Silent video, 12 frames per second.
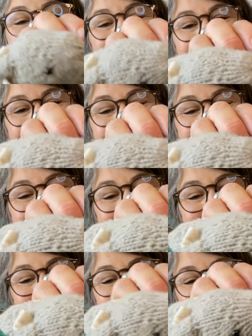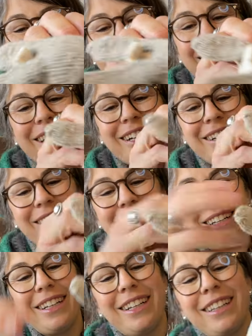so it lives in there.
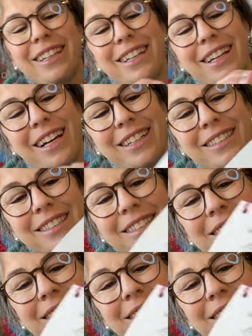And then it has